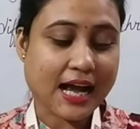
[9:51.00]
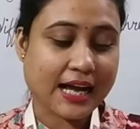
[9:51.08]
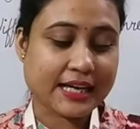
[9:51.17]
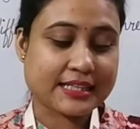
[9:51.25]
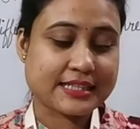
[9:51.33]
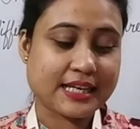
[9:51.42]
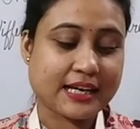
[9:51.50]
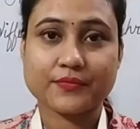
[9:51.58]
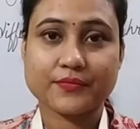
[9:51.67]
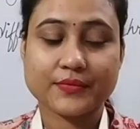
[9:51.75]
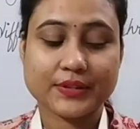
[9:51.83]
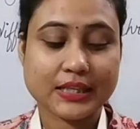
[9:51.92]
idea.
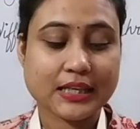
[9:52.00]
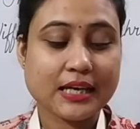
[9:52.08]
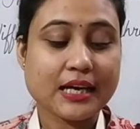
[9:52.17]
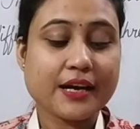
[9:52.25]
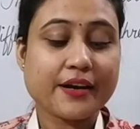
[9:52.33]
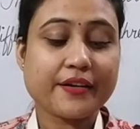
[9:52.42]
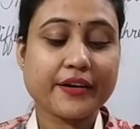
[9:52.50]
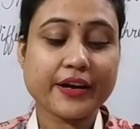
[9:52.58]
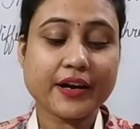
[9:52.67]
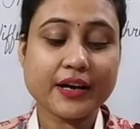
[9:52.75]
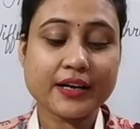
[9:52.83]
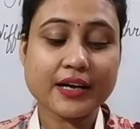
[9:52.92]

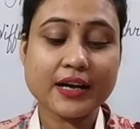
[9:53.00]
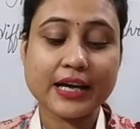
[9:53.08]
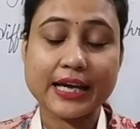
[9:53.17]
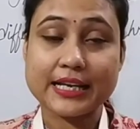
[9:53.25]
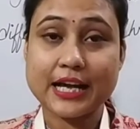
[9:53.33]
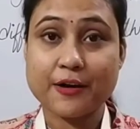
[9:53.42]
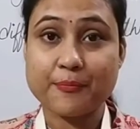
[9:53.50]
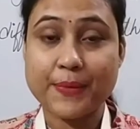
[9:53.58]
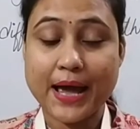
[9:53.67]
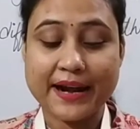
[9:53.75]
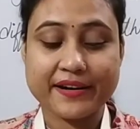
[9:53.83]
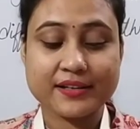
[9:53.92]
Rihanna and her
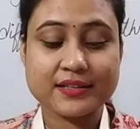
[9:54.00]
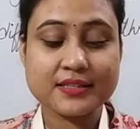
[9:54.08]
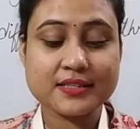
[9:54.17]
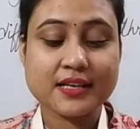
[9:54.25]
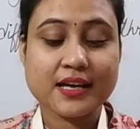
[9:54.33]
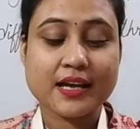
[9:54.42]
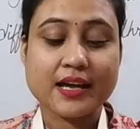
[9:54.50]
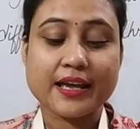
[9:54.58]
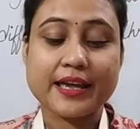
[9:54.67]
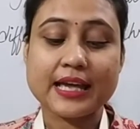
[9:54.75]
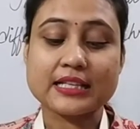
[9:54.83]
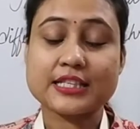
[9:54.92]
parents
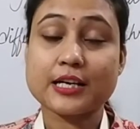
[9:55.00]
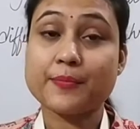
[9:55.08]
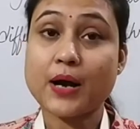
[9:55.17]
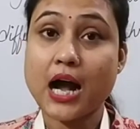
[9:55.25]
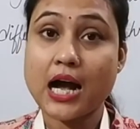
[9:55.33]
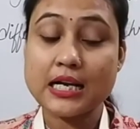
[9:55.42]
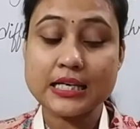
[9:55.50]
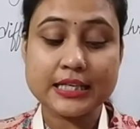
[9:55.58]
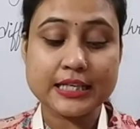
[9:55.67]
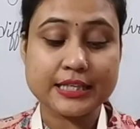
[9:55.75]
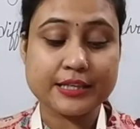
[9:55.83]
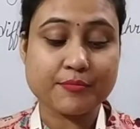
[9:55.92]
get up
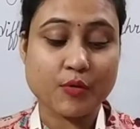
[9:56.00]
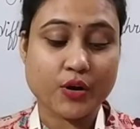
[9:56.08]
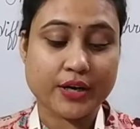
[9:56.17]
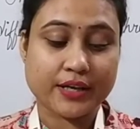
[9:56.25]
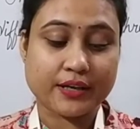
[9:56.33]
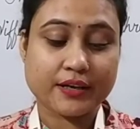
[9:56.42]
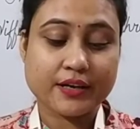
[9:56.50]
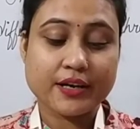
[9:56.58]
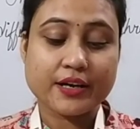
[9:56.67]
early in the morning.